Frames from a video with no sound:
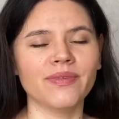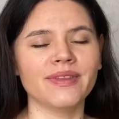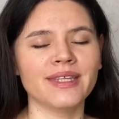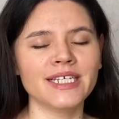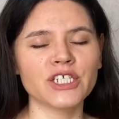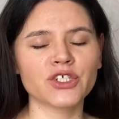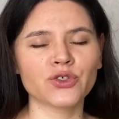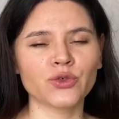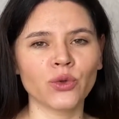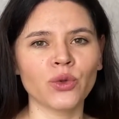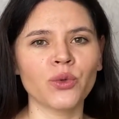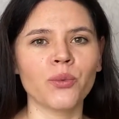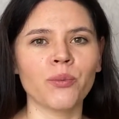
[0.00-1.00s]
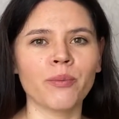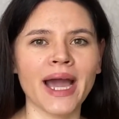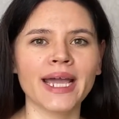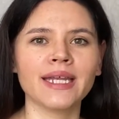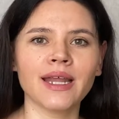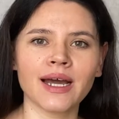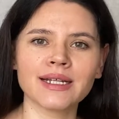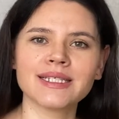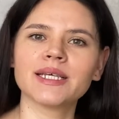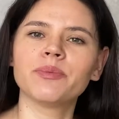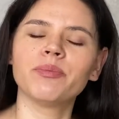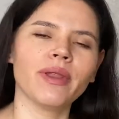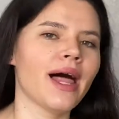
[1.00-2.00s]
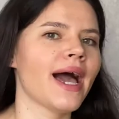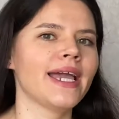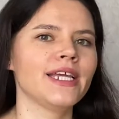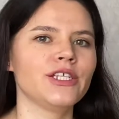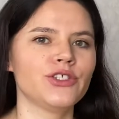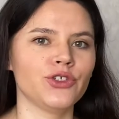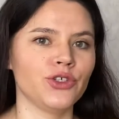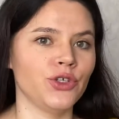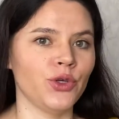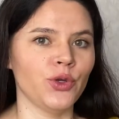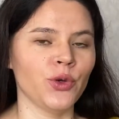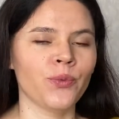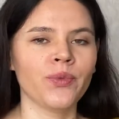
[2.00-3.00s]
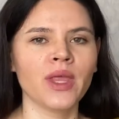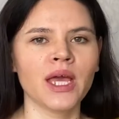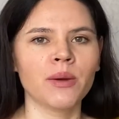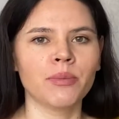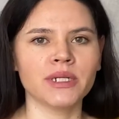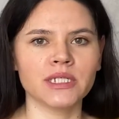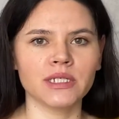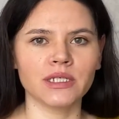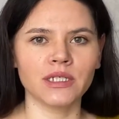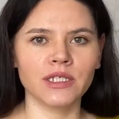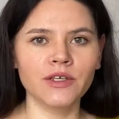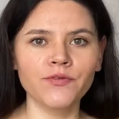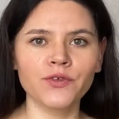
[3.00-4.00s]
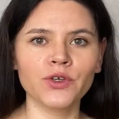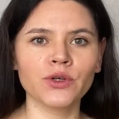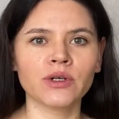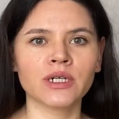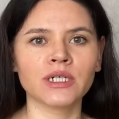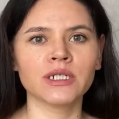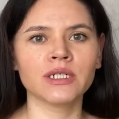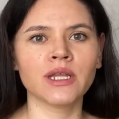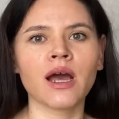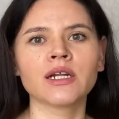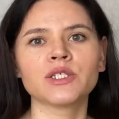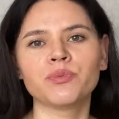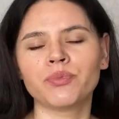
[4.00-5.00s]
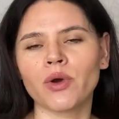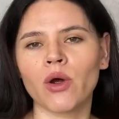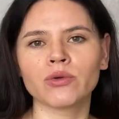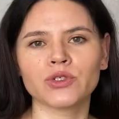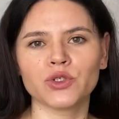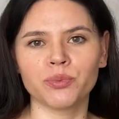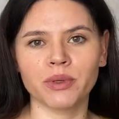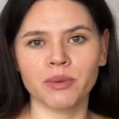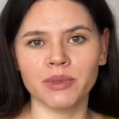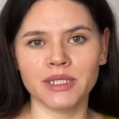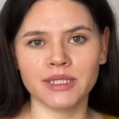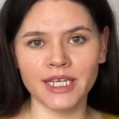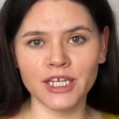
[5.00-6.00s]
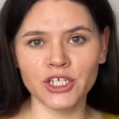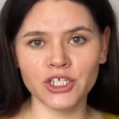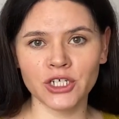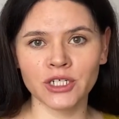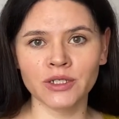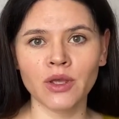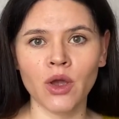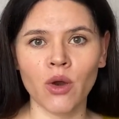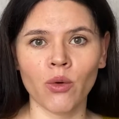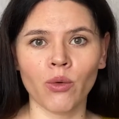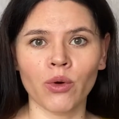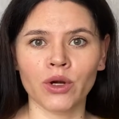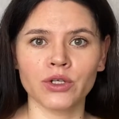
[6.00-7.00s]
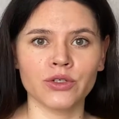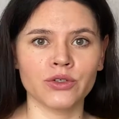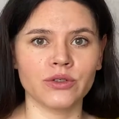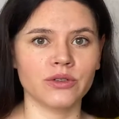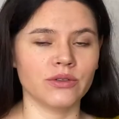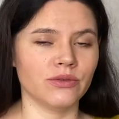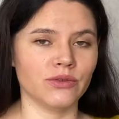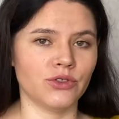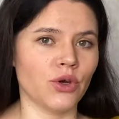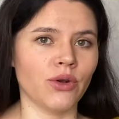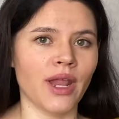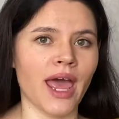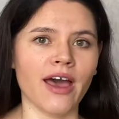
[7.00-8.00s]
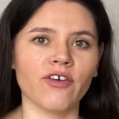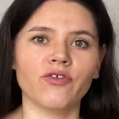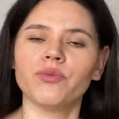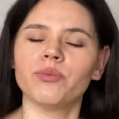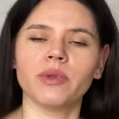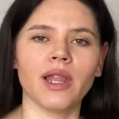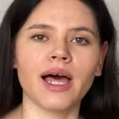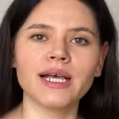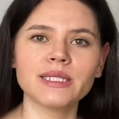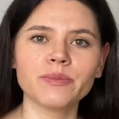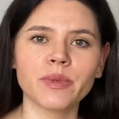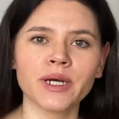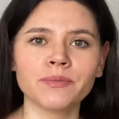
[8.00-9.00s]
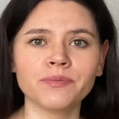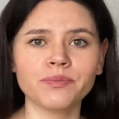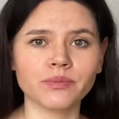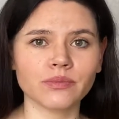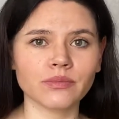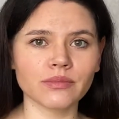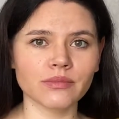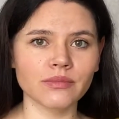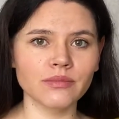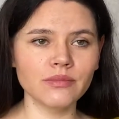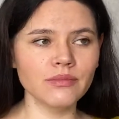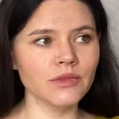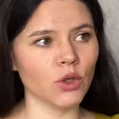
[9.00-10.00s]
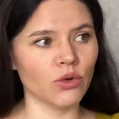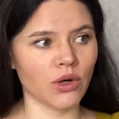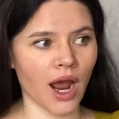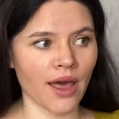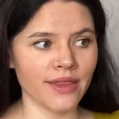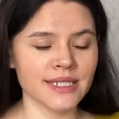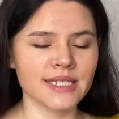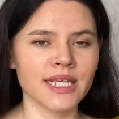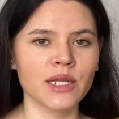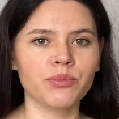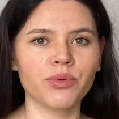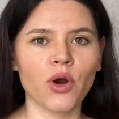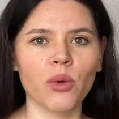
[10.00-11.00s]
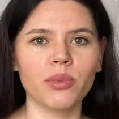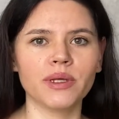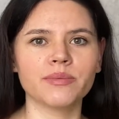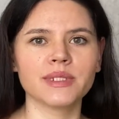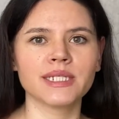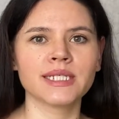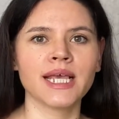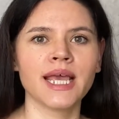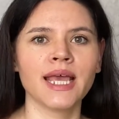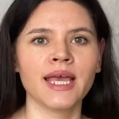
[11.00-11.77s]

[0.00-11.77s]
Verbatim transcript: This rule might not apply to you, but if you are not prone to pigmentation or you don't have melasma or other skin problems,